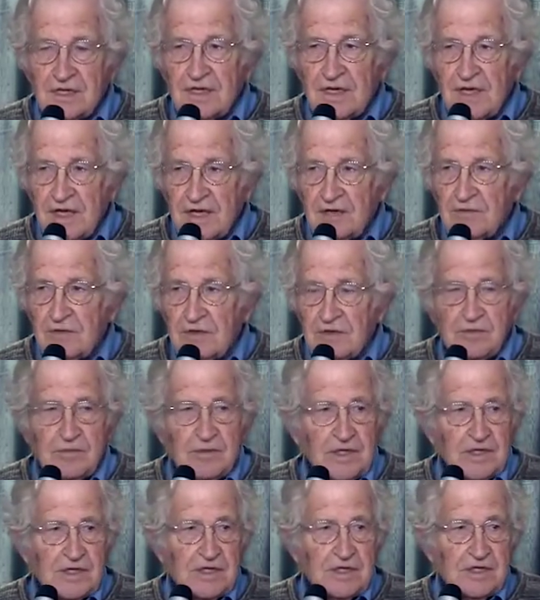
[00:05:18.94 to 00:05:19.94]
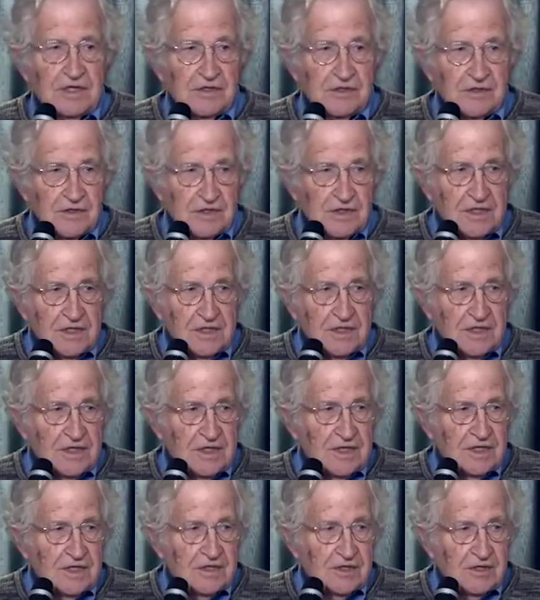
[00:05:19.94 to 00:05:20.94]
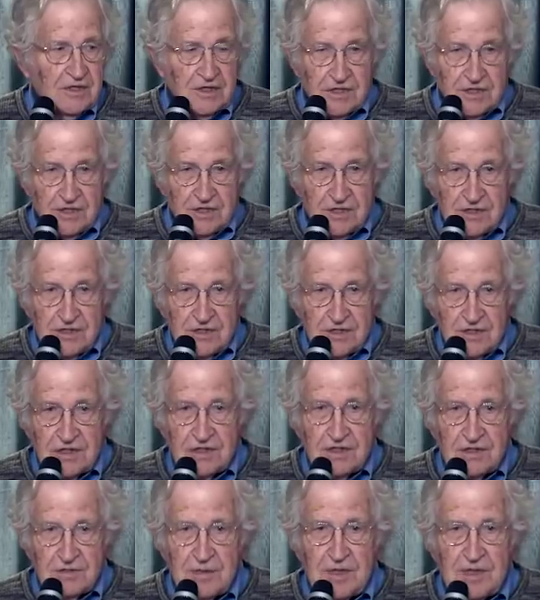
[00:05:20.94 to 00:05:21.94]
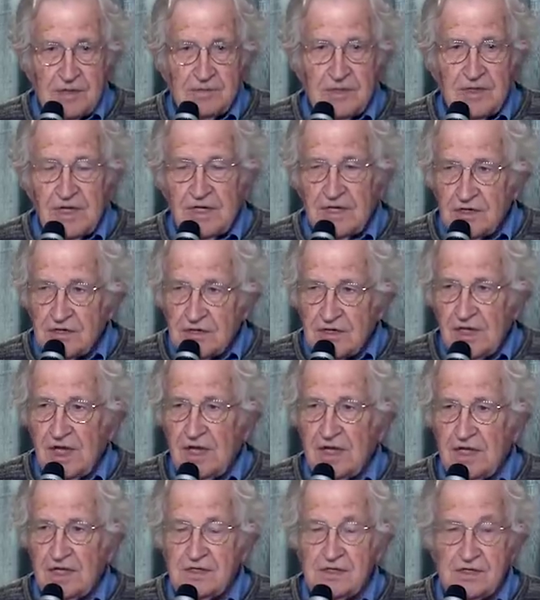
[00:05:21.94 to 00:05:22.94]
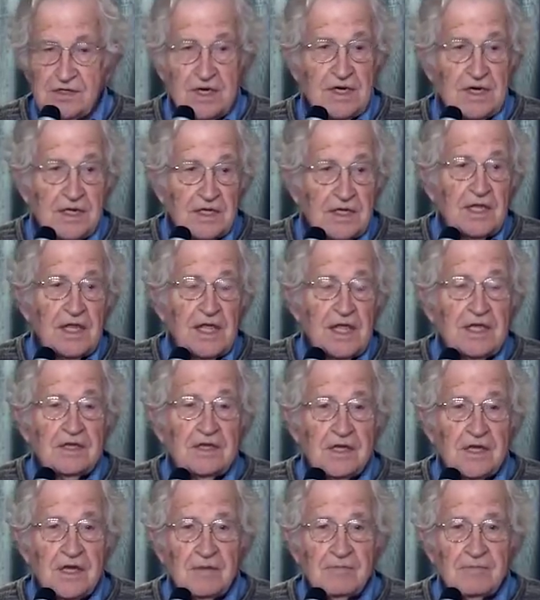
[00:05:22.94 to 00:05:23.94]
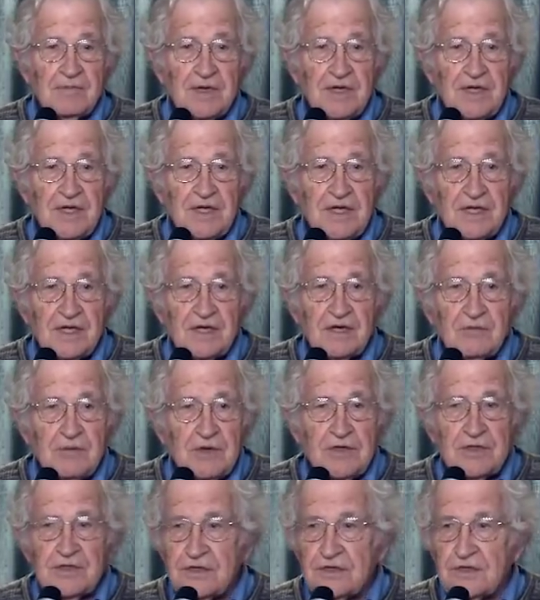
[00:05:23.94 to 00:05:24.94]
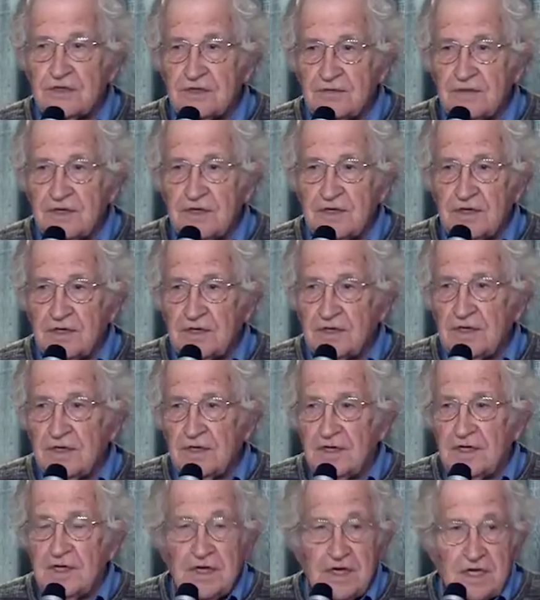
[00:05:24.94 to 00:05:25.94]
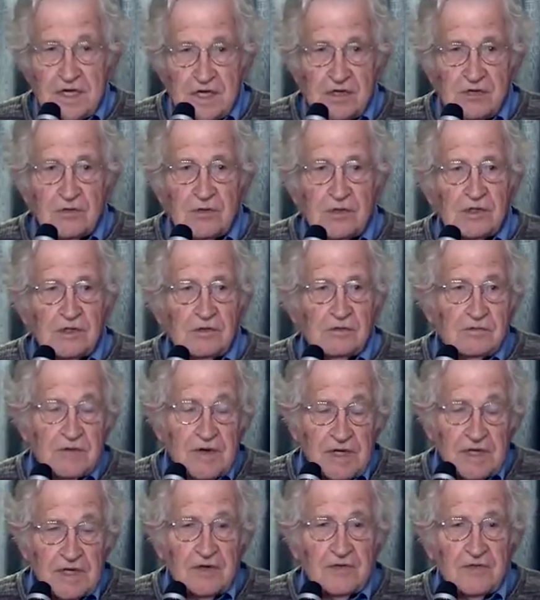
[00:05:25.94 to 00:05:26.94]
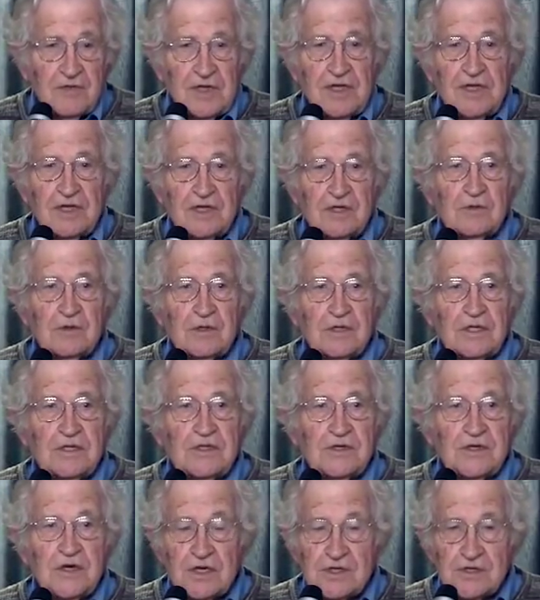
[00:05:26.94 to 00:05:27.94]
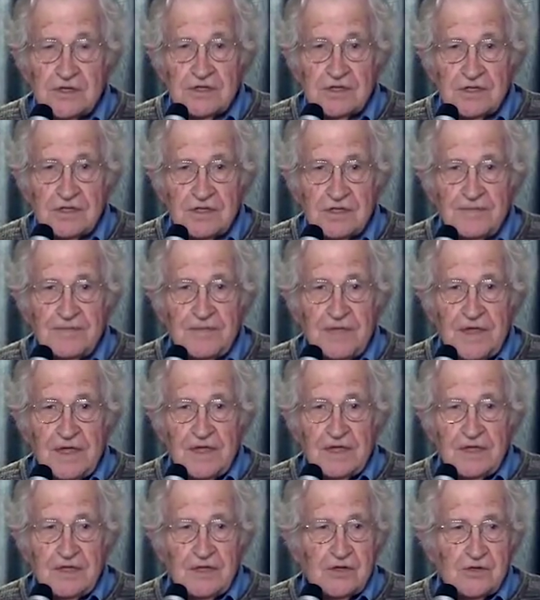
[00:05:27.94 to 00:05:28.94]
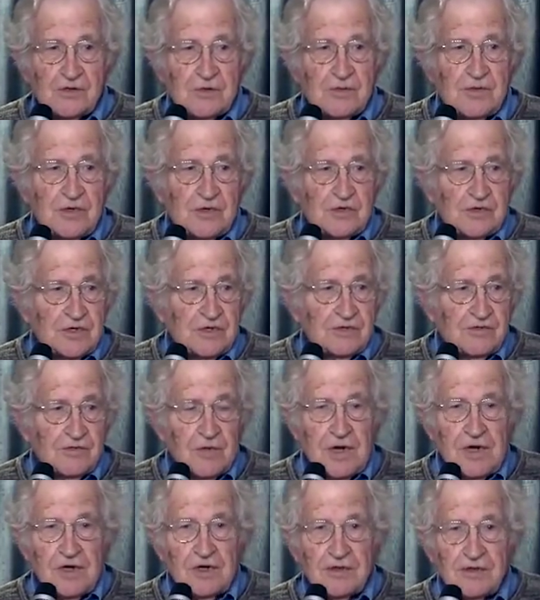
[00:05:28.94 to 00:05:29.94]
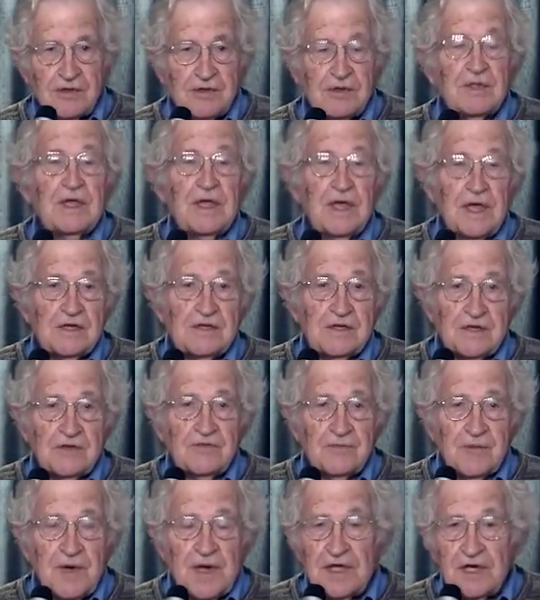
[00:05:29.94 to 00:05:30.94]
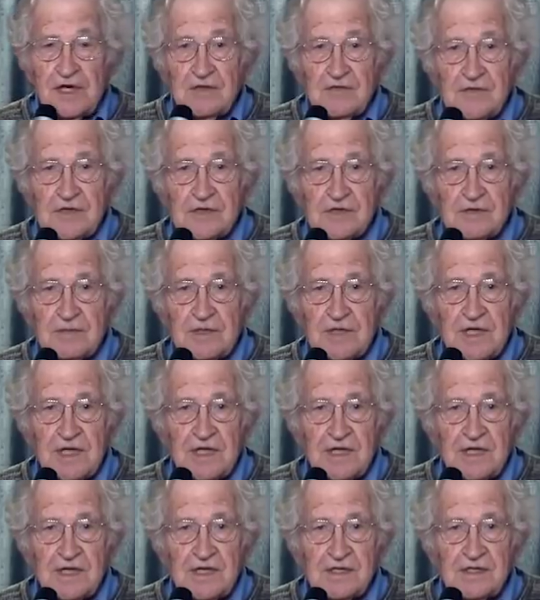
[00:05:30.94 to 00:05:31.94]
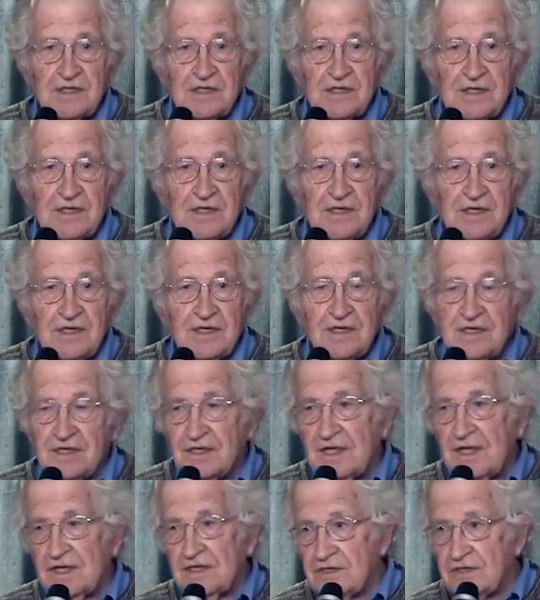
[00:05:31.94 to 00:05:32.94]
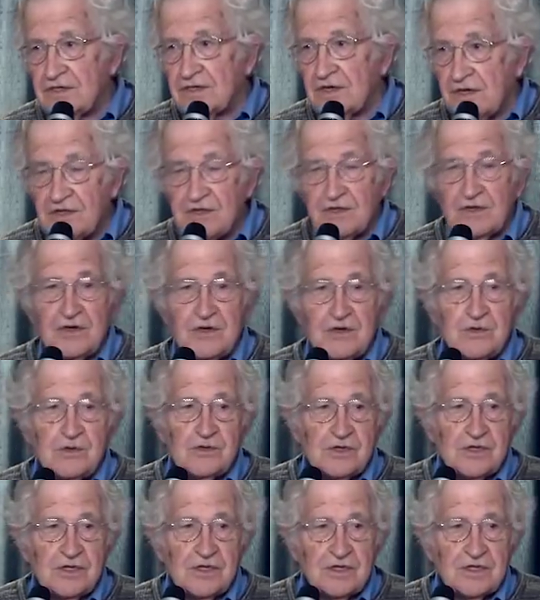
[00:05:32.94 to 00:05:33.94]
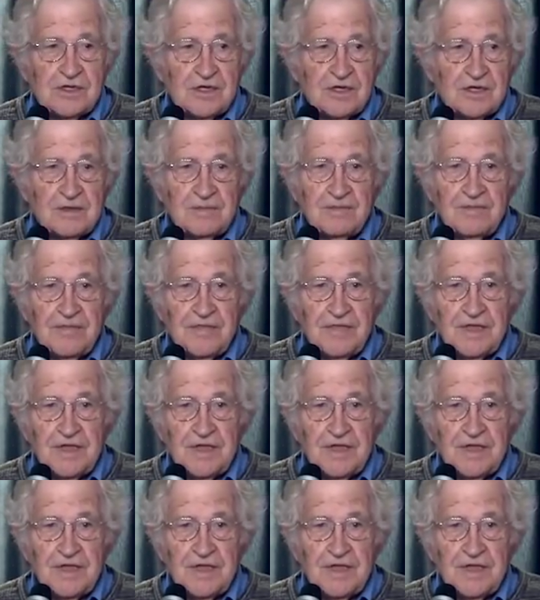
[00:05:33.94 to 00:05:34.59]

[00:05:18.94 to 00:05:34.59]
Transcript: equitably to the people on his lands, and it'll end up with an equal, relatively equal and just distribution of wealth, as if by an invisible hand. That's his other use of the term.